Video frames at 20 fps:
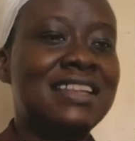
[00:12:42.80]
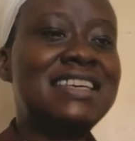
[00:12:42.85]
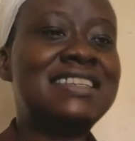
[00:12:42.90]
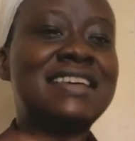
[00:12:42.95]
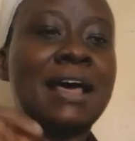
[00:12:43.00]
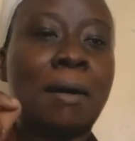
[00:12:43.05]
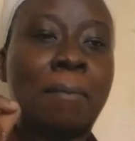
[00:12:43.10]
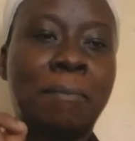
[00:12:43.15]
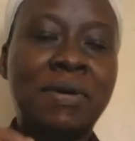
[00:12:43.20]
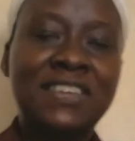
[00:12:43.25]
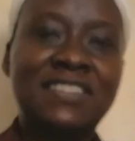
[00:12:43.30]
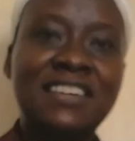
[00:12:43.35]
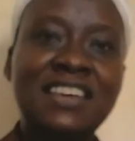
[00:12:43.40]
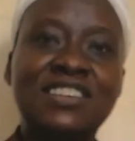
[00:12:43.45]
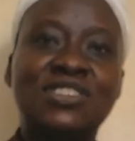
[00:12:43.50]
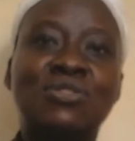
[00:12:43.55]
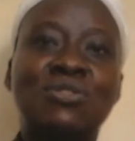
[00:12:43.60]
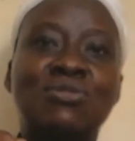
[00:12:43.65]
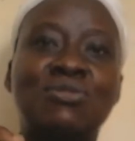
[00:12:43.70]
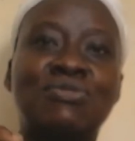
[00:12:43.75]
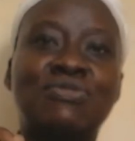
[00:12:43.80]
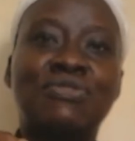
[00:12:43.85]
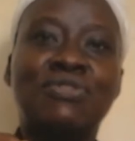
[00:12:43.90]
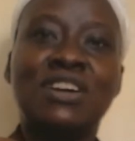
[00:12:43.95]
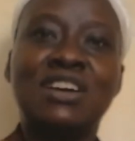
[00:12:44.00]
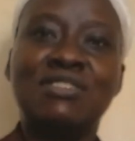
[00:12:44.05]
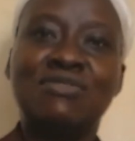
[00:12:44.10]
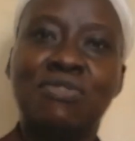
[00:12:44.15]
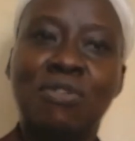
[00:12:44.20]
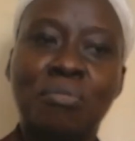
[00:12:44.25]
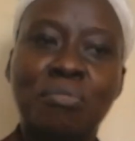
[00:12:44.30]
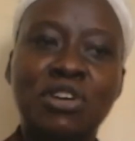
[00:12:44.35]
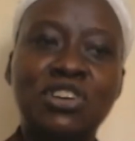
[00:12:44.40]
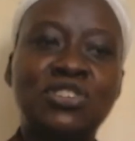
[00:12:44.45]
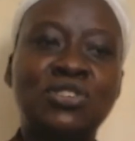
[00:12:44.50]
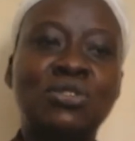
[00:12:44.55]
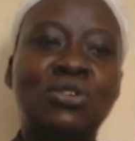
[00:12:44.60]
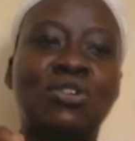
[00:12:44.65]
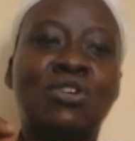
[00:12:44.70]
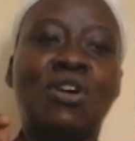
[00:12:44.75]
these are pieces of
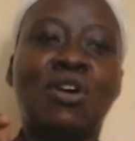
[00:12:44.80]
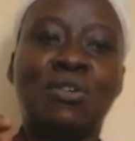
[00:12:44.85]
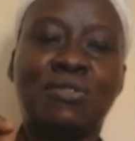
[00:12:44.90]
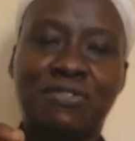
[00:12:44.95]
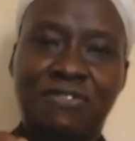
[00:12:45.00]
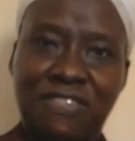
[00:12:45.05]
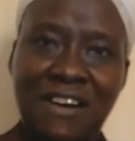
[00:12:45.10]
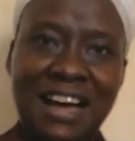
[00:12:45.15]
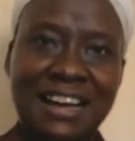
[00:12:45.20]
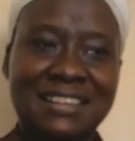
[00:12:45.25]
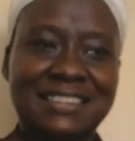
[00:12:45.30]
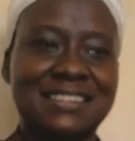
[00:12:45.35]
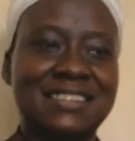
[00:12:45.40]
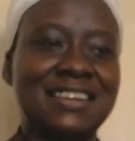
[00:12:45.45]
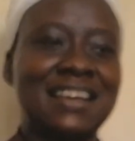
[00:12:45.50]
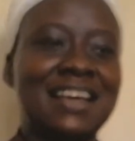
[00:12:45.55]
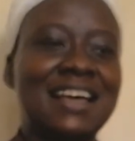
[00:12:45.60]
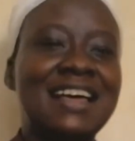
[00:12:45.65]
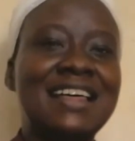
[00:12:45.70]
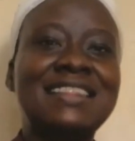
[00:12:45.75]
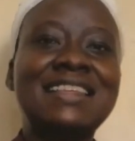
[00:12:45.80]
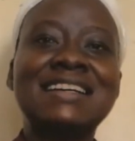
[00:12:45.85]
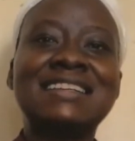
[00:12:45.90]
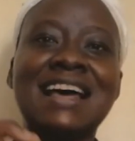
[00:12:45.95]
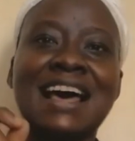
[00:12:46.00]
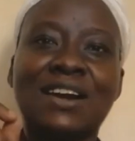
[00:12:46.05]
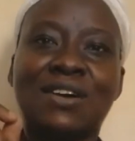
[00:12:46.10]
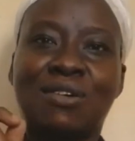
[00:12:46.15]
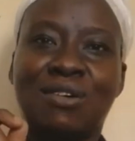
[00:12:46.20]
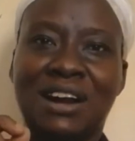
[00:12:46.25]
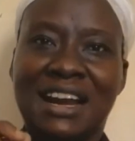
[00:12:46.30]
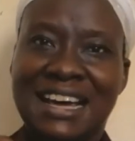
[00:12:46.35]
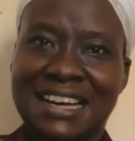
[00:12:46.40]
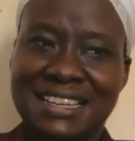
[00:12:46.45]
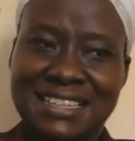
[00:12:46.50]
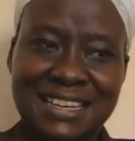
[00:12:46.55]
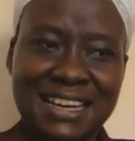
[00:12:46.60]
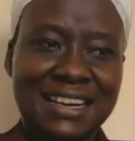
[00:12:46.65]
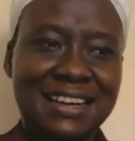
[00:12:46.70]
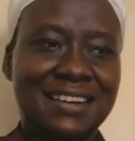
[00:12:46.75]
information or facts that are
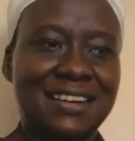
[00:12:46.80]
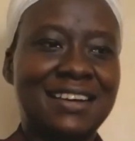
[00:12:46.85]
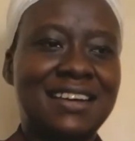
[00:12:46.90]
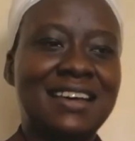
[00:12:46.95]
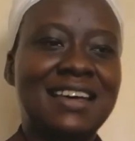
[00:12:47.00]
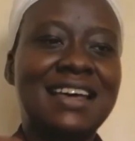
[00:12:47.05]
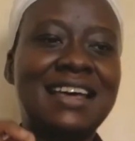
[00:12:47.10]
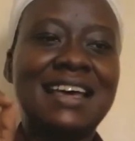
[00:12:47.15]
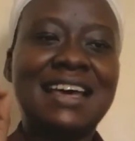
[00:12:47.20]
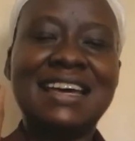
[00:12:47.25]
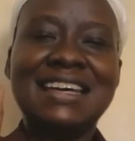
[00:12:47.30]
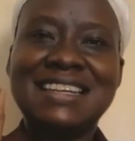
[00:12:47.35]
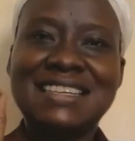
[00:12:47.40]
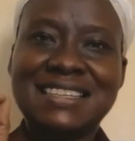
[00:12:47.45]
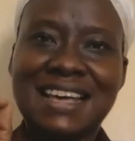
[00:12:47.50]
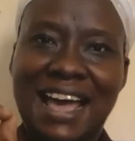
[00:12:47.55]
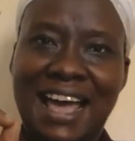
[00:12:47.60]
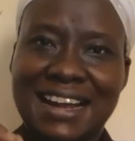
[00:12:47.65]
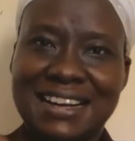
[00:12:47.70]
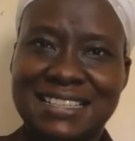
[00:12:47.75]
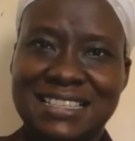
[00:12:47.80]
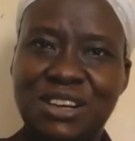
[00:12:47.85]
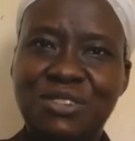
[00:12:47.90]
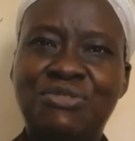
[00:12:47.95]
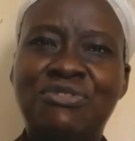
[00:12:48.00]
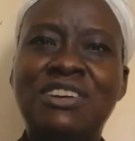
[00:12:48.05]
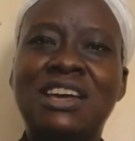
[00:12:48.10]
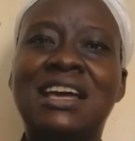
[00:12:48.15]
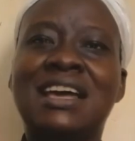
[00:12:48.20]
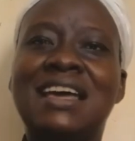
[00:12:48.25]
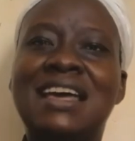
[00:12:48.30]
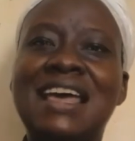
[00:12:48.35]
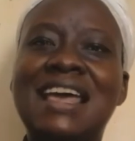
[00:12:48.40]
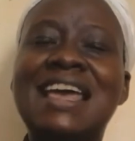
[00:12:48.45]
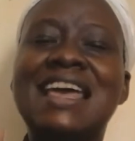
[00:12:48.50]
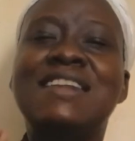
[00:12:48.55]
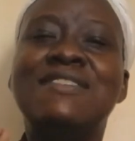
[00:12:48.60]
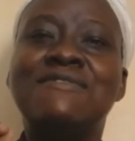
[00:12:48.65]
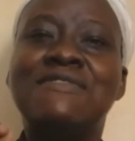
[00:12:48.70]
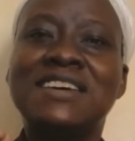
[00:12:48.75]
collected in scientific
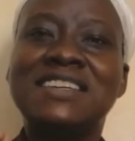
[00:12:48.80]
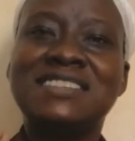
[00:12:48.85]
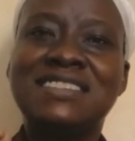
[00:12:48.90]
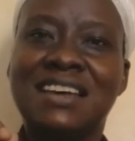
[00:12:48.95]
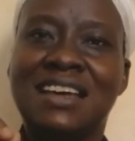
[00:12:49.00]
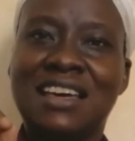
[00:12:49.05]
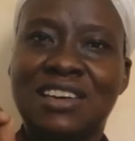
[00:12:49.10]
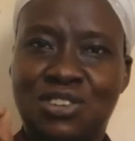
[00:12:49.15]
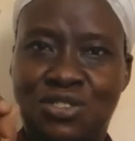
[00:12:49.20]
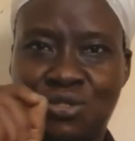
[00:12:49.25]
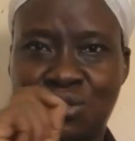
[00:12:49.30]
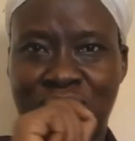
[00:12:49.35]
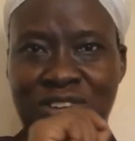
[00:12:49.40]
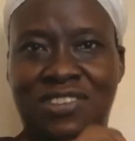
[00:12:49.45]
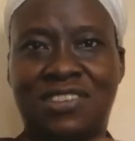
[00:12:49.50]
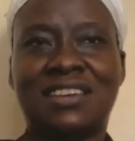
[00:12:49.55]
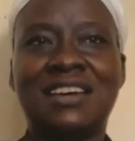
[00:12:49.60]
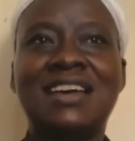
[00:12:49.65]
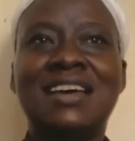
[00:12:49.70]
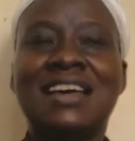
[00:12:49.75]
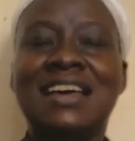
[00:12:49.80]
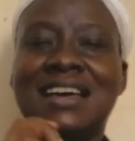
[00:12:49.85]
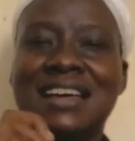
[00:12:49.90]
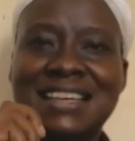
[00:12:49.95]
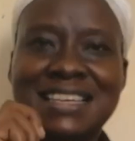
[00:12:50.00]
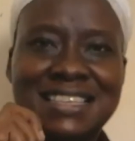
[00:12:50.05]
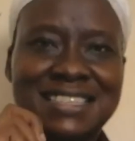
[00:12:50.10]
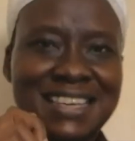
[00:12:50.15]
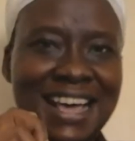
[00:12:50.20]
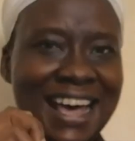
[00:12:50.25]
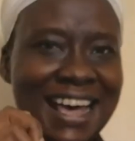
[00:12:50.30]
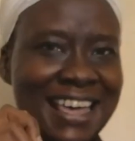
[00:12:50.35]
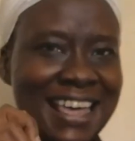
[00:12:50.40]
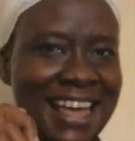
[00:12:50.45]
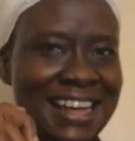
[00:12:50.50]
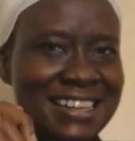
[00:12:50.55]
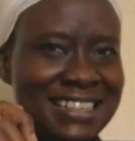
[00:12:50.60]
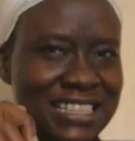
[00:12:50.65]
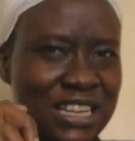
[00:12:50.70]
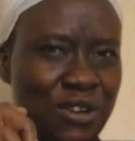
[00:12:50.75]
investigations.
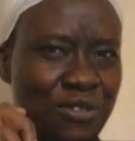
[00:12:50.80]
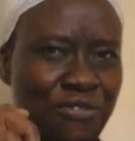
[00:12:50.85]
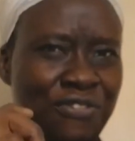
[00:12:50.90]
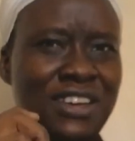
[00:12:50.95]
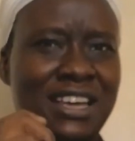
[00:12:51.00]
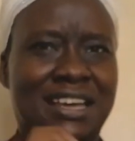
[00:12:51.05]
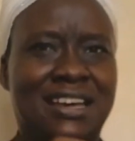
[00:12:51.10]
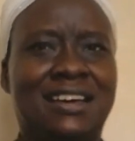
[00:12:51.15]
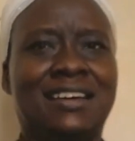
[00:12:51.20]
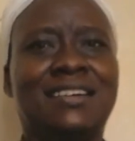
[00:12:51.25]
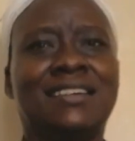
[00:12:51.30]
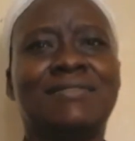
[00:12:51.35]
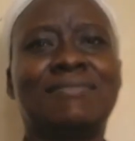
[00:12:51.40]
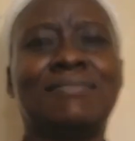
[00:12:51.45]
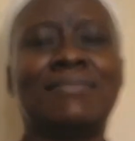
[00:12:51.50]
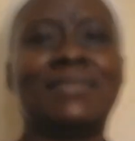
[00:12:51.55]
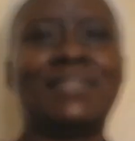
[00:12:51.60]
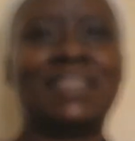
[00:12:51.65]
Scientific.